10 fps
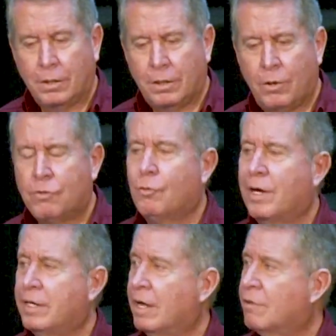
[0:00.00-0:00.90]
you know, it's
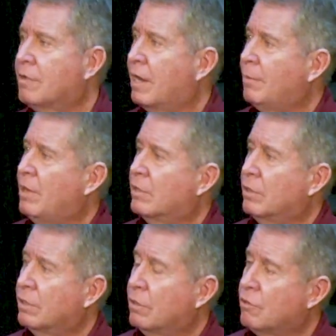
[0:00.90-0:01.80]
raining outside. I'm not
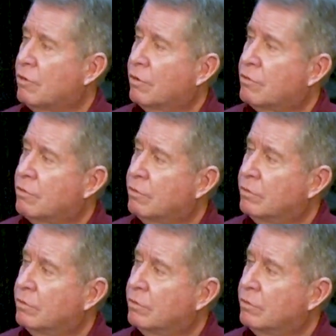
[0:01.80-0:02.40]
going to go to church.